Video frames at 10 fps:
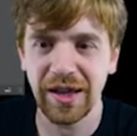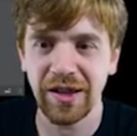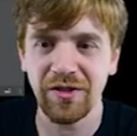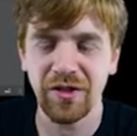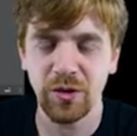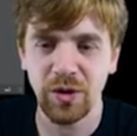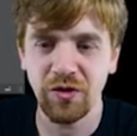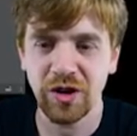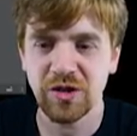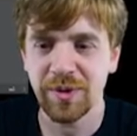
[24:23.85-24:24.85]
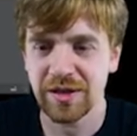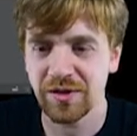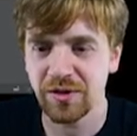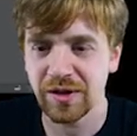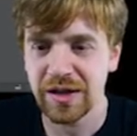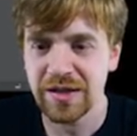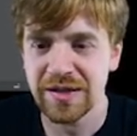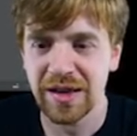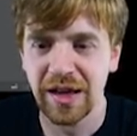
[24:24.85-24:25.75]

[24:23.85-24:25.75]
have refreshed my screens,